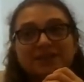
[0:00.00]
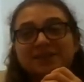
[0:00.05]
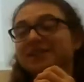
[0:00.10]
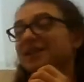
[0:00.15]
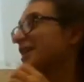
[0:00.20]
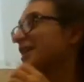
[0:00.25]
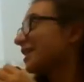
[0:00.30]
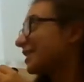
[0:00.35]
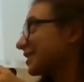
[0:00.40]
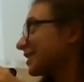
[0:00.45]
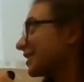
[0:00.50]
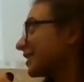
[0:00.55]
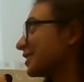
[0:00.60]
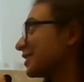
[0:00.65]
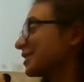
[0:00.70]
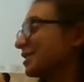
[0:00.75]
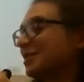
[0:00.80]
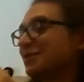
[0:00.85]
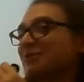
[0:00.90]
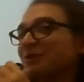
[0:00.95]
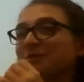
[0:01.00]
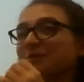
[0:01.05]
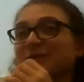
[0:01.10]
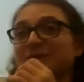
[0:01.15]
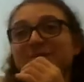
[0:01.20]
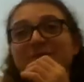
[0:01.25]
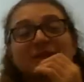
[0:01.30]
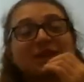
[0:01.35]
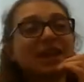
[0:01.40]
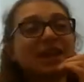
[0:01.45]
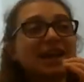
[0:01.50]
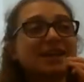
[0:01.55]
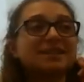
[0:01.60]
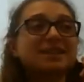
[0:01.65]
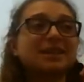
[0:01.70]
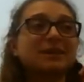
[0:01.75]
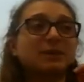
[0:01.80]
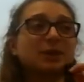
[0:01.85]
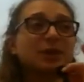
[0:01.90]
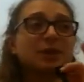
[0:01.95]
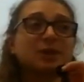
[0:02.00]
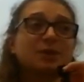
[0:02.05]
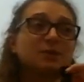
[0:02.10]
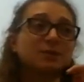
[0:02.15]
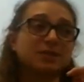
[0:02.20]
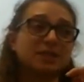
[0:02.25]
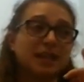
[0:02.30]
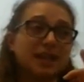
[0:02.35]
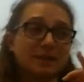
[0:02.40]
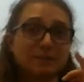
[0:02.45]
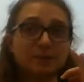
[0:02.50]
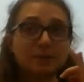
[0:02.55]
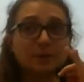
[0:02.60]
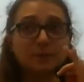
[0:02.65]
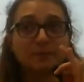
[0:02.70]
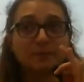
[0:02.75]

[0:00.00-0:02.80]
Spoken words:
and is in this description, but the last thing you want to do is take a poop.